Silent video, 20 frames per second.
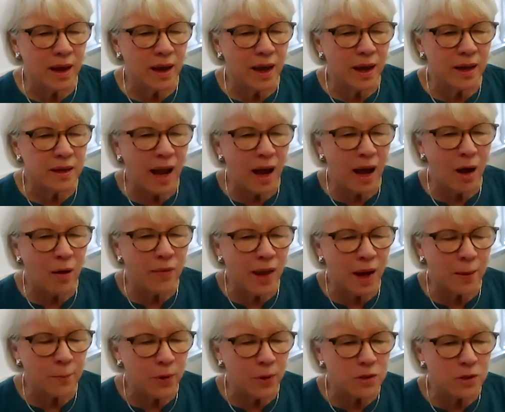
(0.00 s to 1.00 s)
and how
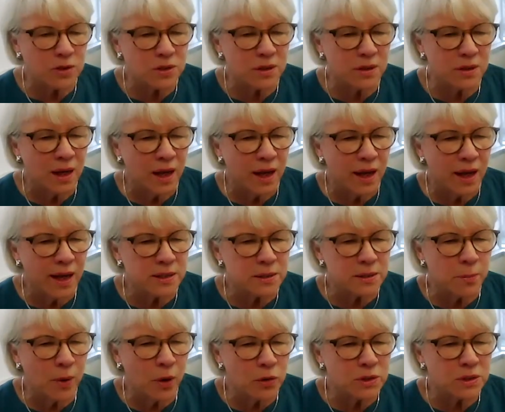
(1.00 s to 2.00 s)
that person is
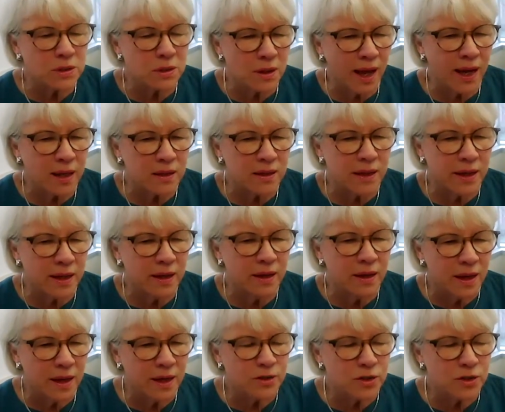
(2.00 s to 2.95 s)
most likely